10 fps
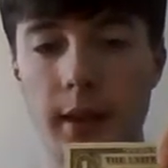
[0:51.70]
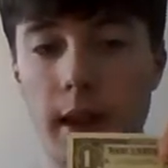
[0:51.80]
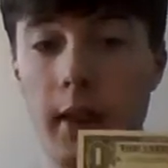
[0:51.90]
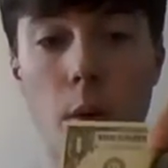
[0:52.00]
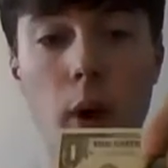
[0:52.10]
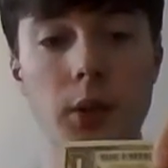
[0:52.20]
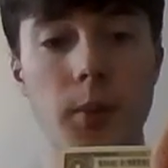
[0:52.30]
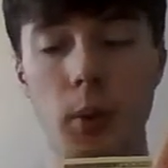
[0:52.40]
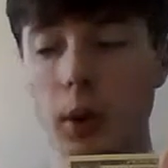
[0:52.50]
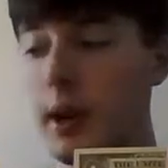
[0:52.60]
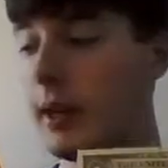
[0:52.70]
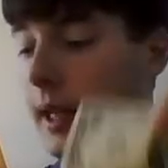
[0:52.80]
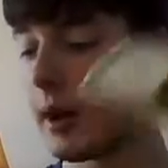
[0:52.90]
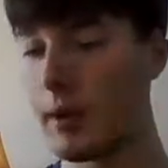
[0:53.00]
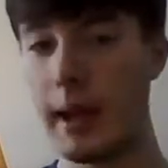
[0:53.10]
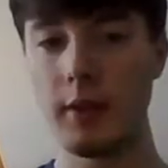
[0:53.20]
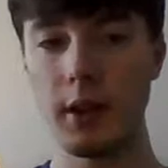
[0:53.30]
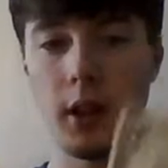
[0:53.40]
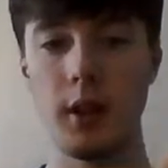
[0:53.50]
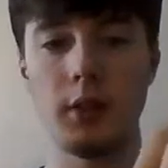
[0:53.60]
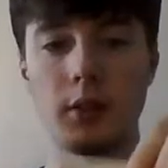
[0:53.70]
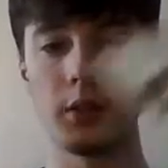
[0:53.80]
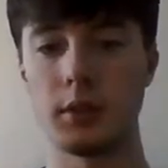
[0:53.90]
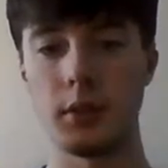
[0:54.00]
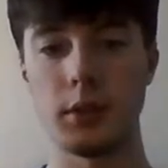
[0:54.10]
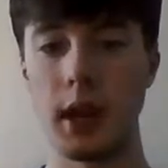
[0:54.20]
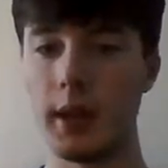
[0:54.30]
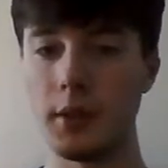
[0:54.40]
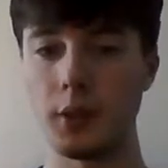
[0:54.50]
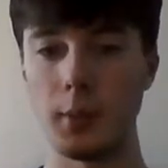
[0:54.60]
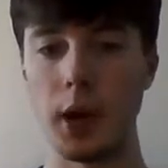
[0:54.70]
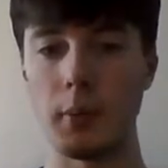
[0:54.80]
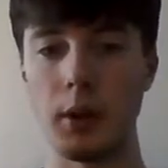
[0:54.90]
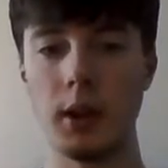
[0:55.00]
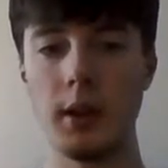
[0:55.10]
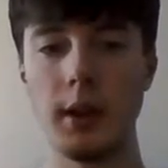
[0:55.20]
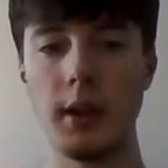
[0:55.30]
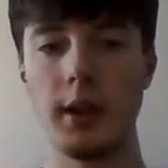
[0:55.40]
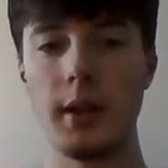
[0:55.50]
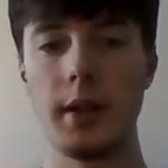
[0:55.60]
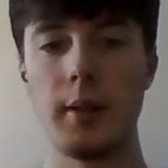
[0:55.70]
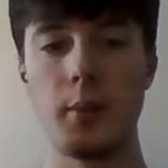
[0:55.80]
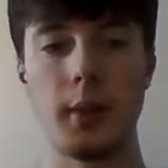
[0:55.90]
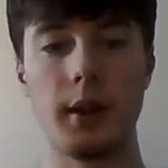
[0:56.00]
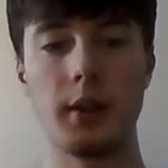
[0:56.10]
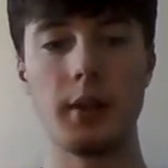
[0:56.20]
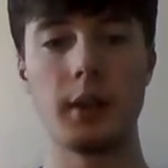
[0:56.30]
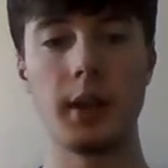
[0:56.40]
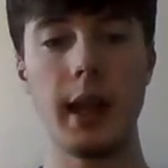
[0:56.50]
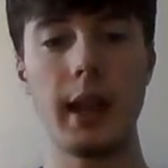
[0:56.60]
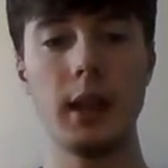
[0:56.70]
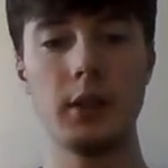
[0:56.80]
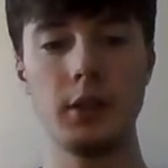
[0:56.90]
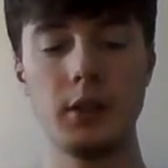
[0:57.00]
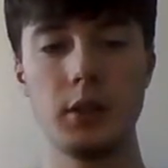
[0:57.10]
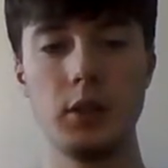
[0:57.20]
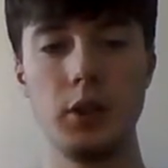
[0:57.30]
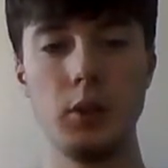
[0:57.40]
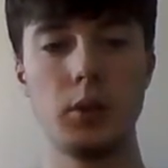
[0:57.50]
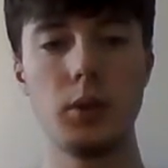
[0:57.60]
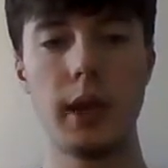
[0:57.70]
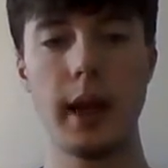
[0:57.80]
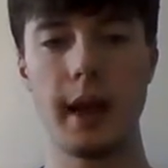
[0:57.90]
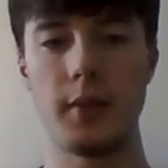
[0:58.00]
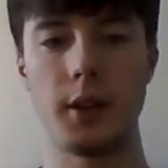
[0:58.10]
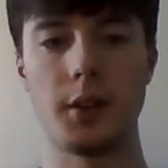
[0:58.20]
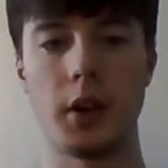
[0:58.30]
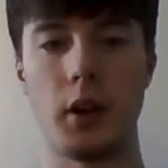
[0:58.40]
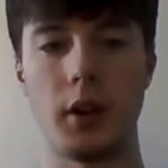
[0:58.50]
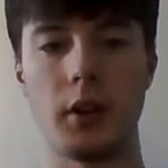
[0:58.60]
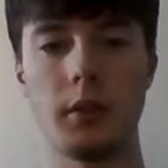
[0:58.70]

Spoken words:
Now there was a point, and I don't have it here, it's not in this apartment, but Canadians used to have a dollar.